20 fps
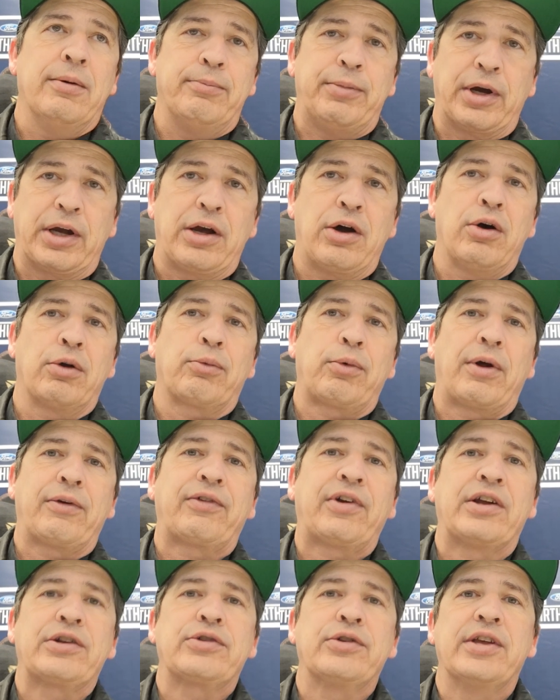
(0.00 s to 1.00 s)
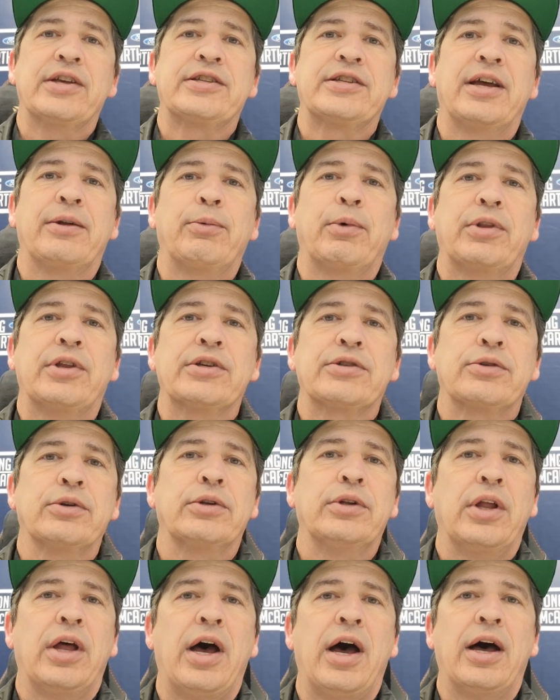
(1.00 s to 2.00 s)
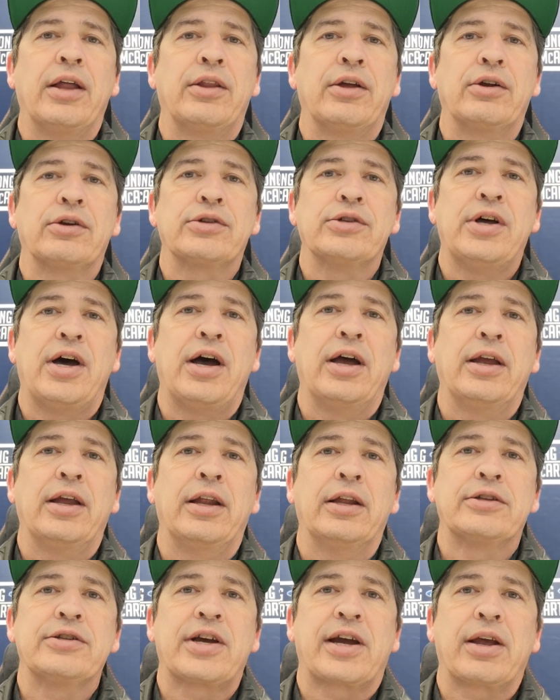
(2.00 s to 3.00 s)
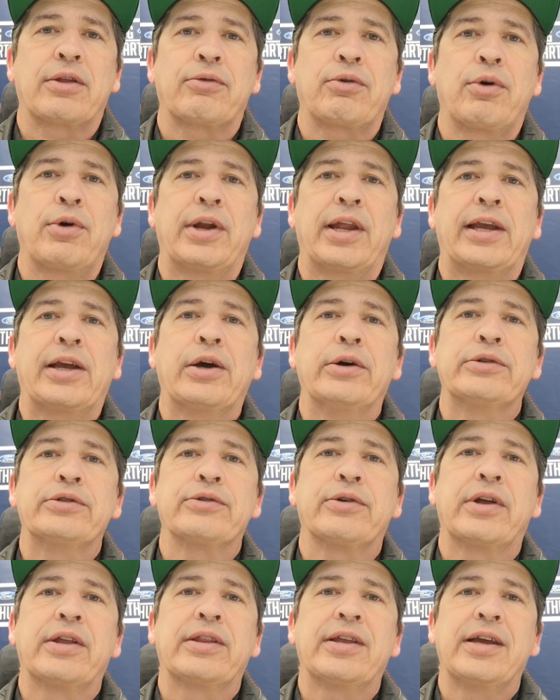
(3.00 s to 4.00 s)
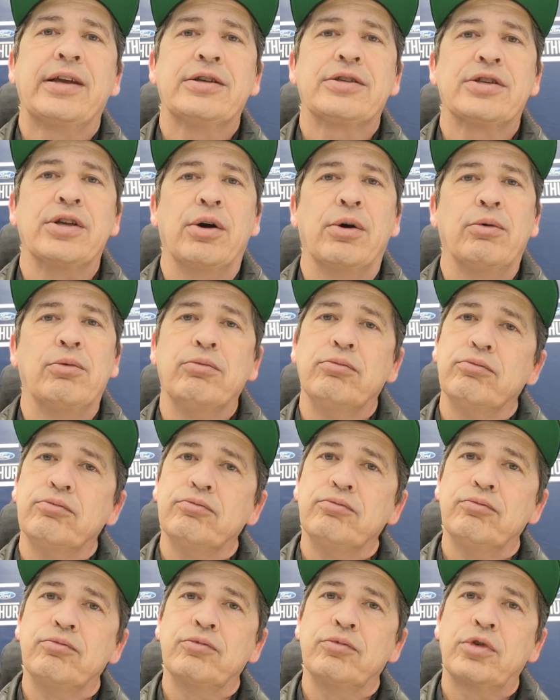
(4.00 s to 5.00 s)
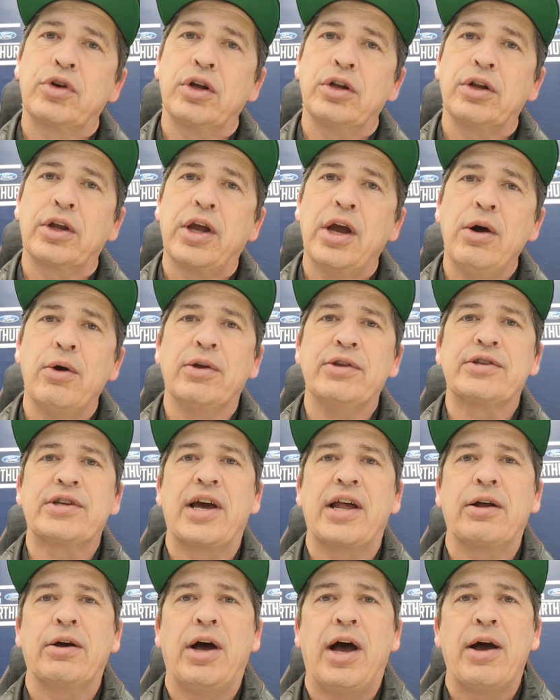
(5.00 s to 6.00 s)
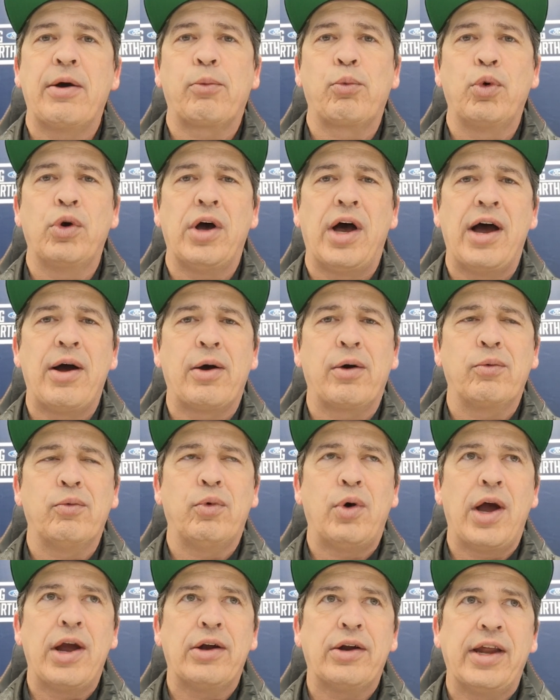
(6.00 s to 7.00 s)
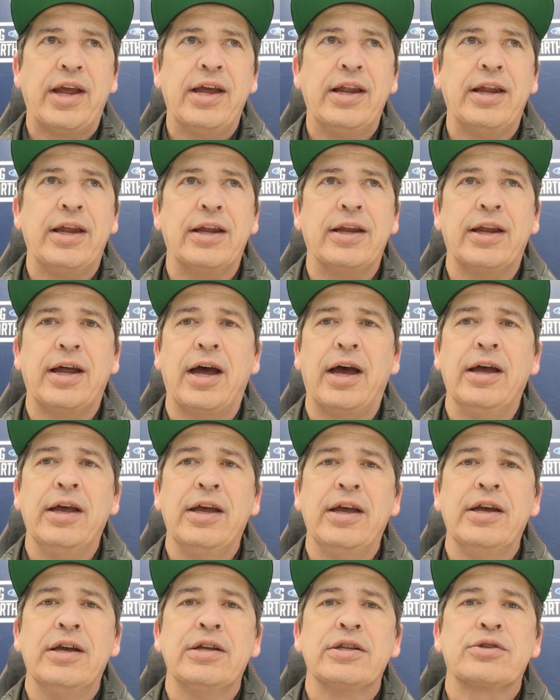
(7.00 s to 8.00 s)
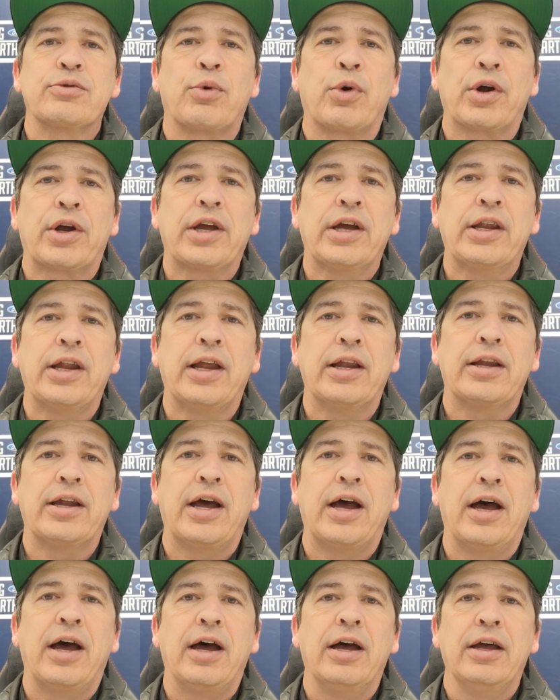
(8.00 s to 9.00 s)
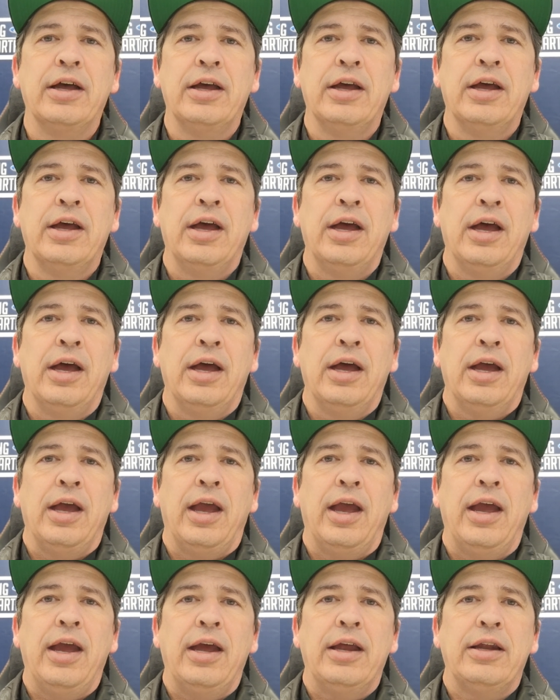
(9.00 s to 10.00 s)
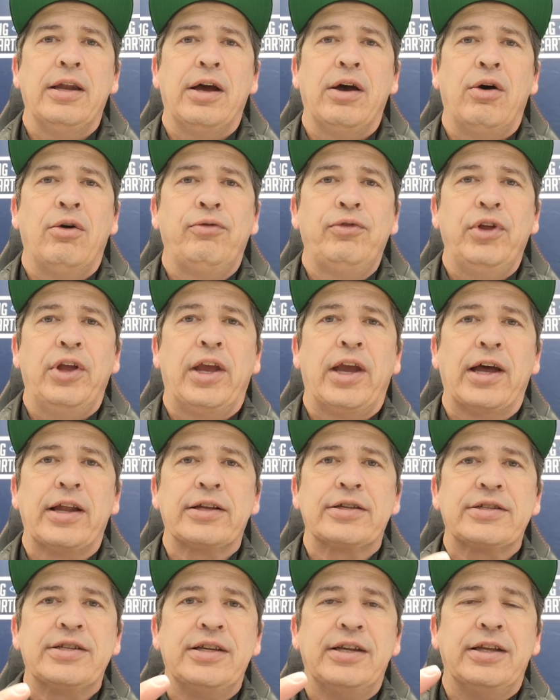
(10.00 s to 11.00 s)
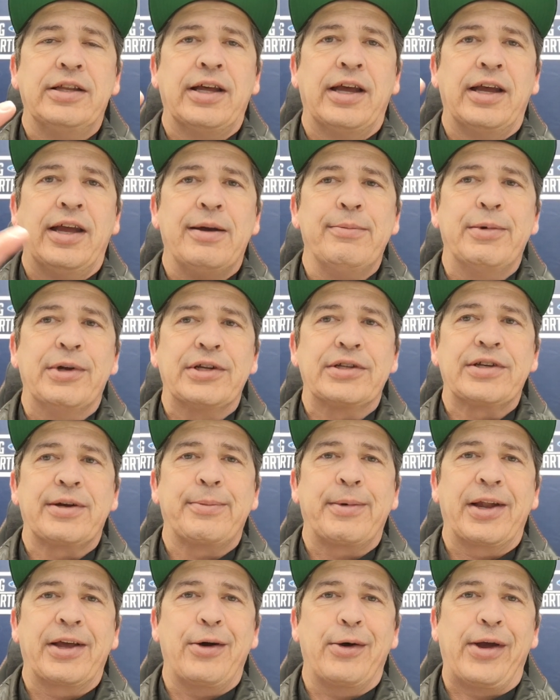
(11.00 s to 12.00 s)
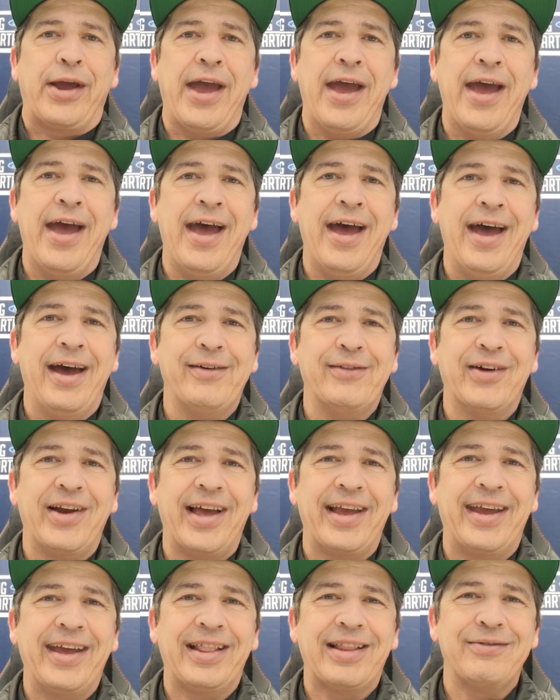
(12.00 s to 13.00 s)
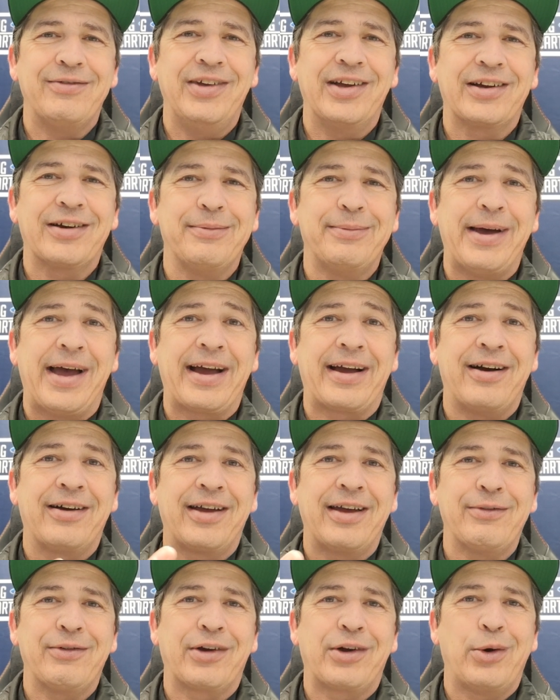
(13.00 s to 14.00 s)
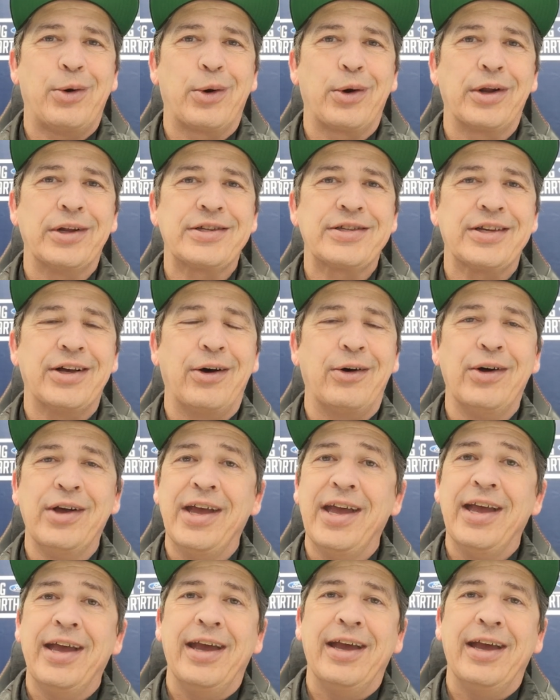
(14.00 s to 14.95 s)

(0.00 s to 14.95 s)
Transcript: but calling Rough Country, they said with this one, uh, there's not, it's not gonna throw any codes or anything. So good to go. He's got it hot, hot, wired in, and uh, it's working. And uh, and uh, hopefully you got to see the image. I'm gonna go get, when I get the vehicle back, I'll get recorded. So.